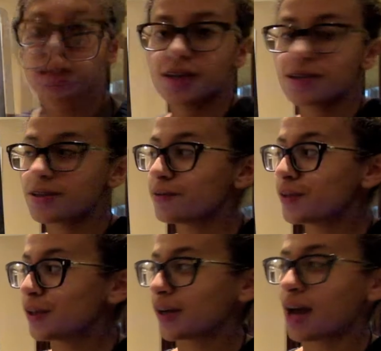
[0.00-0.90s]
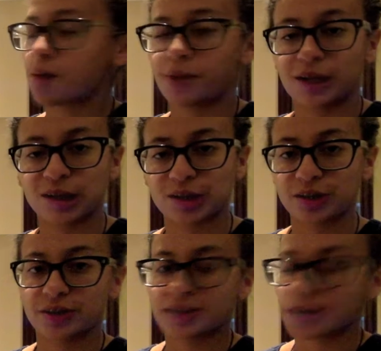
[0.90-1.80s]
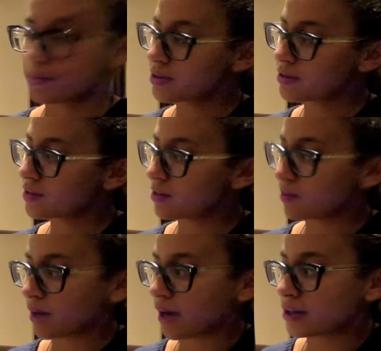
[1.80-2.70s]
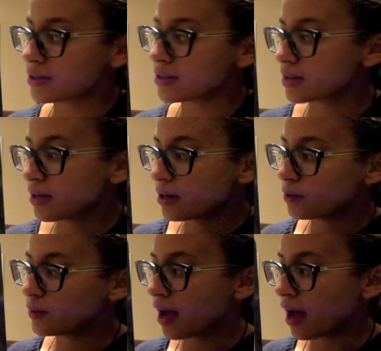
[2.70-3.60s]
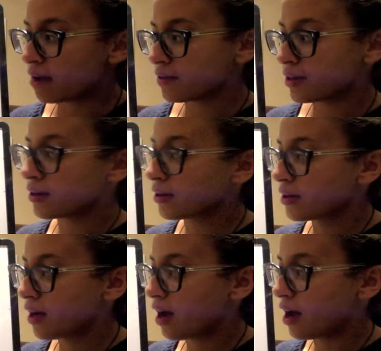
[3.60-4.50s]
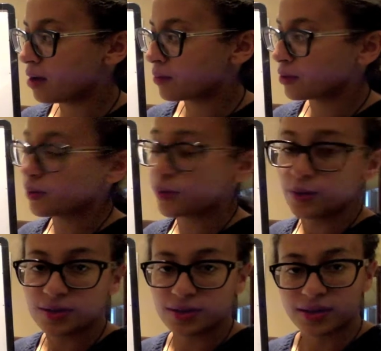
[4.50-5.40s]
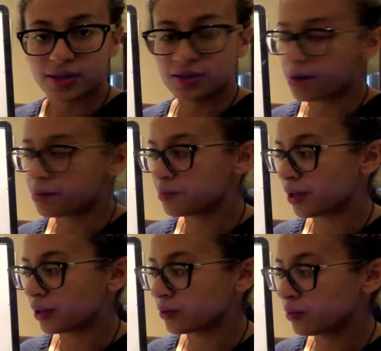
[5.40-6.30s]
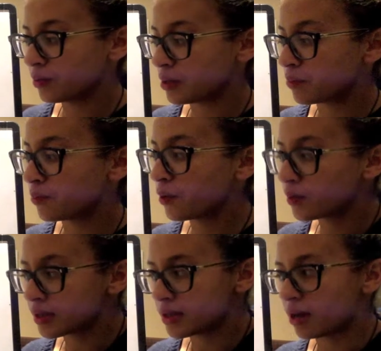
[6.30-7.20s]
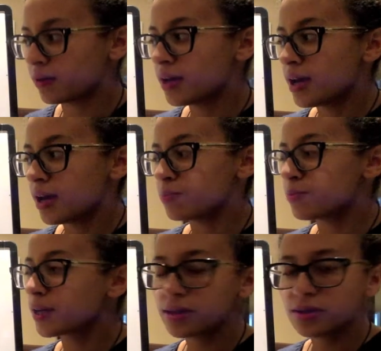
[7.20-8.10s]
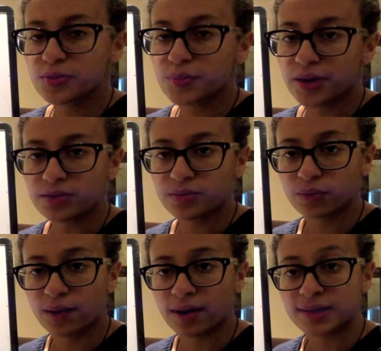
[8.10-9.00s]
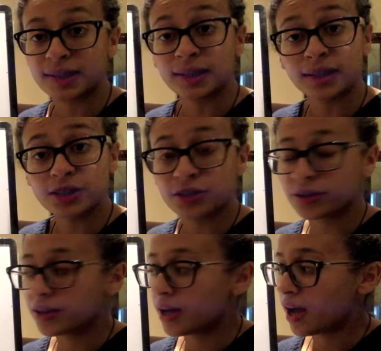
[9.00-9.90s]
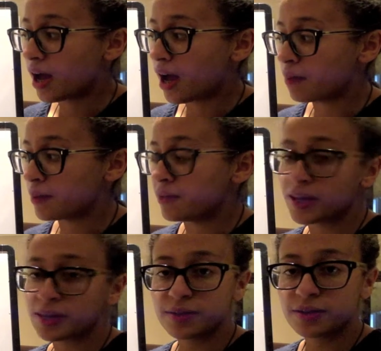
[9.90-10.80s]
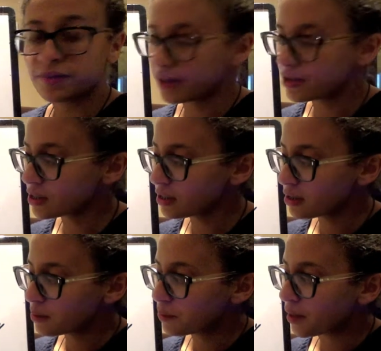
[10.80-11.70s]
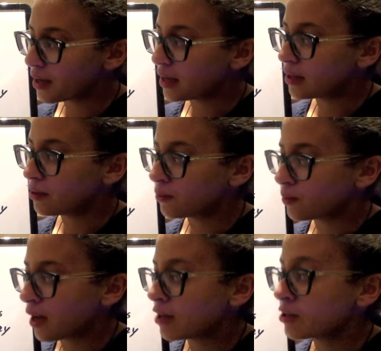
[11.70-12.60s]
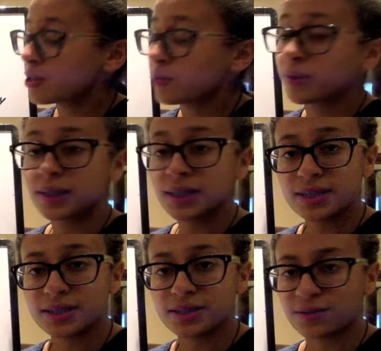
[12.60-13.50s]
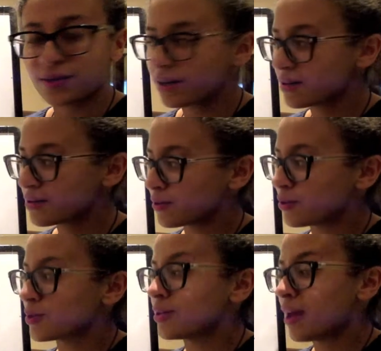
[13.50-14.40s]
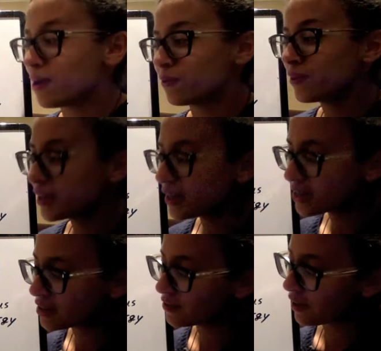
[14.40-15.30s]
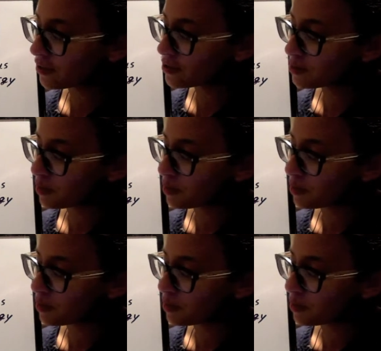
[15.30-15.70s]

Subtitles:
So if we look at biological examples of these reactions, we have here glucose, a 6-carbon molecule, being broken down. And breaking those bonds requires an initial investment of energy, but the energy released is greater, so there's a net release of energy